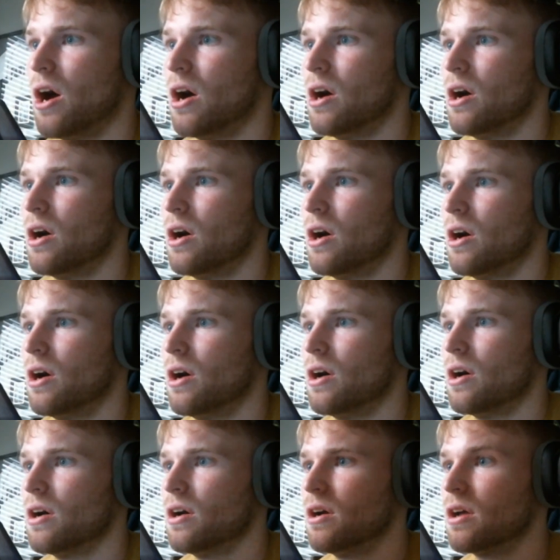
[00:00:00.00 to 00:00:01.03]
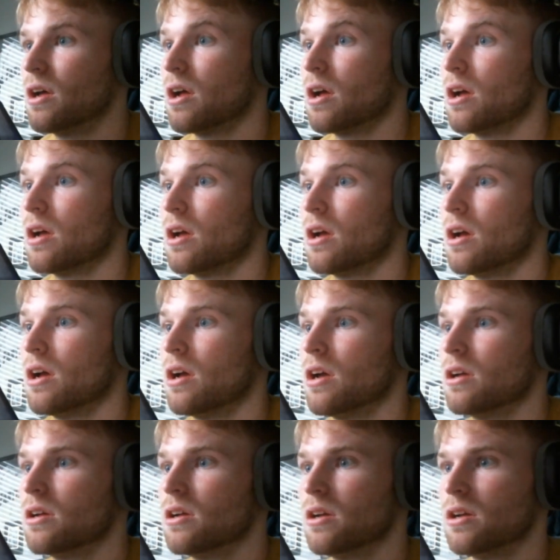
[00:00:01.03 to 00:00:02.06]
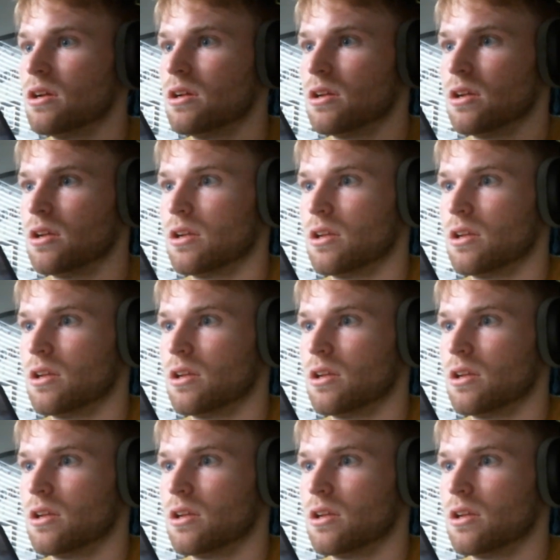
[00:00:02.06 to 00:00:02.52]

trust me? Should I not?